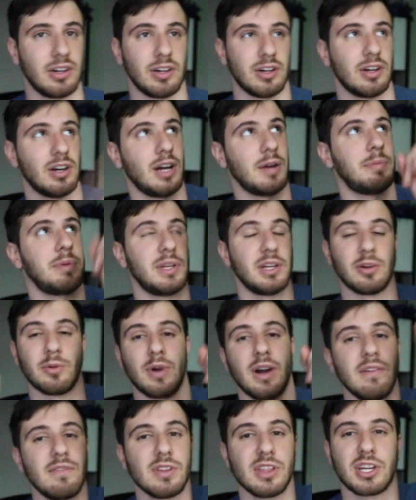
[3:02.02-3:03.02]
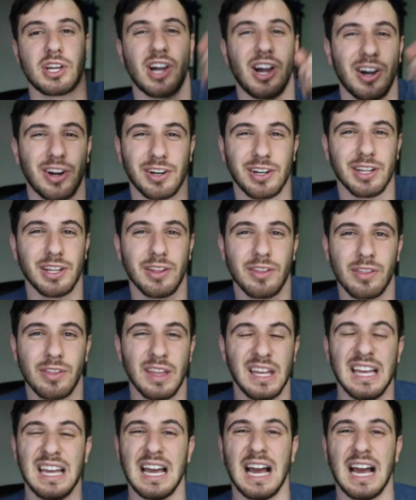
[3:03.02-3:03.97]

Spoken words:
or up here, wherever the card is.